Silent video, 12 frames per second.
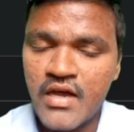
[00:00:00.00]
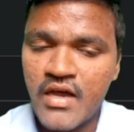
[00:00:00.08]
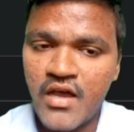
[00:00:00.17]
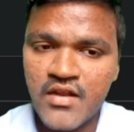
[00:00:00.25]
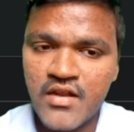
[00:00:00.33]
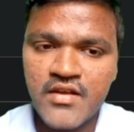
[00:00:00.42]

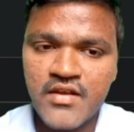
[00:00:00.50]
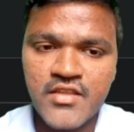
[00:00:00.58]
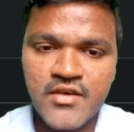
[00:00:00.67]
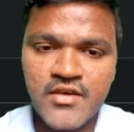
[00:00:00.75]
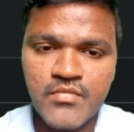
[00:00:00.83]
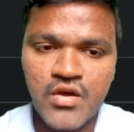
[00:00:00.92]

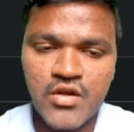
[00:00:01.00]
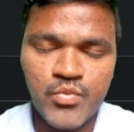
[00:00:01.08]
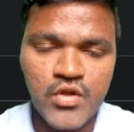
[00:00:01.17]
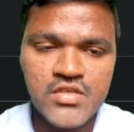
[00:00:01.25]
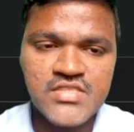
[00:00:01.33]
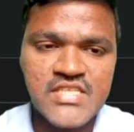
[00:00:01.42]
algorithm or
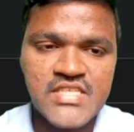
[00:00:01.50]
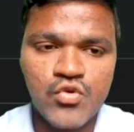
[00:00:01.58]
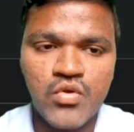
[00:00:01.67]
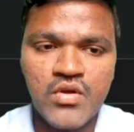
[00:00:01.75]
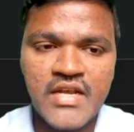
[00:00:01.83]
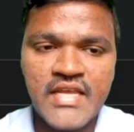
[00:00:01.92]
process
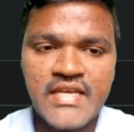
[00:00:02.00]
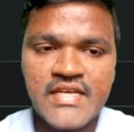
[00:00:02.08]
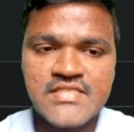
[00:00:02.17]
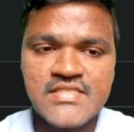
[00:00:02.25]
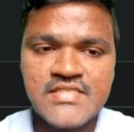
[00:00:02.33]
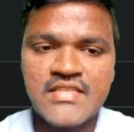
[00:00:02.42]
only
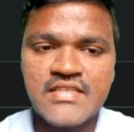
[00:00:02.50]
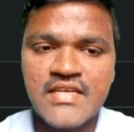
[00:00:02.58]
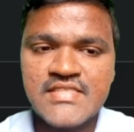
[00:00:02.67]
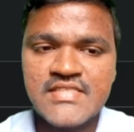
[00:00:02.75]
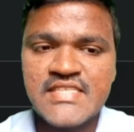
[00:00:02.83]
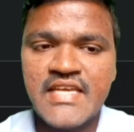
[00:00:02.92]
considering the
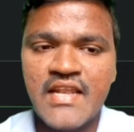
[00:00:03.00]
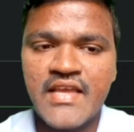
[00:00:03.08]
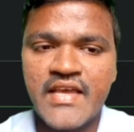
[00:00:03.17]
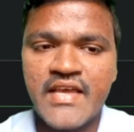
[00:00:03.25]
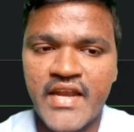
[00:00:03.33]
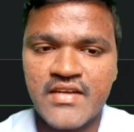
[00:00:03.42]
single
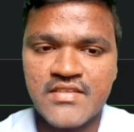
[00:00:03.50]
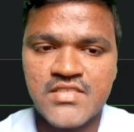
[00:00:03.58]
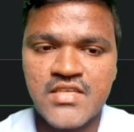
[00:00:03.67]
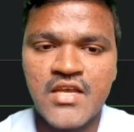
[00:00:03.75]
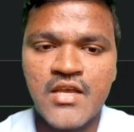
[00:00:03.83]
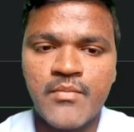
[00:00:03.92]
characters,